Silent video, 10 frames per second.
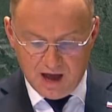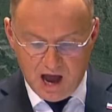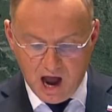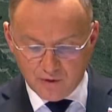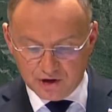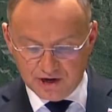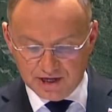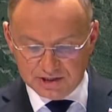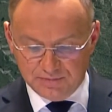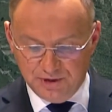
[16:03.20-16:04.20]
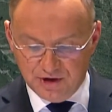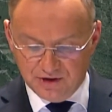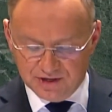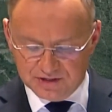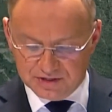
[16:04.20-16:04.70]
Our
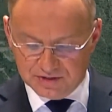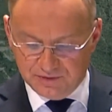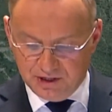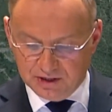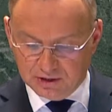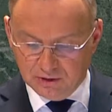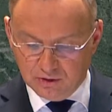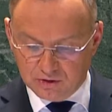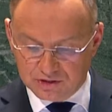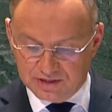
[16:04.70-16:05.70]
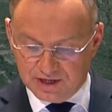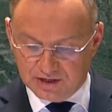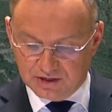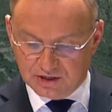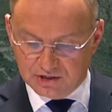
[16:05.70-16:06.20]
experience includes the
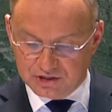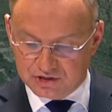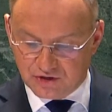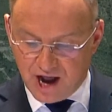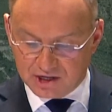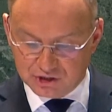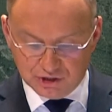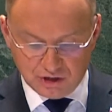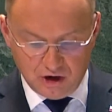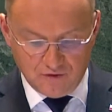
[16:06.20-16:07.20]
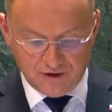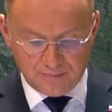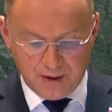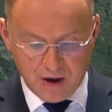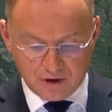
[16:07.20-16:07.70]
construction of a
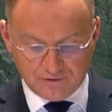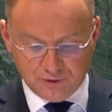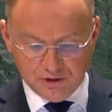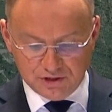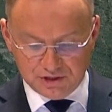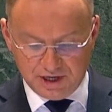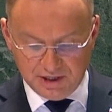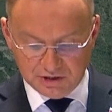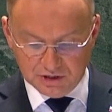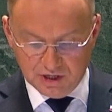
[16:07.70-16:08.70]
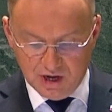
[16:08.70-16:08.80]
powerful state,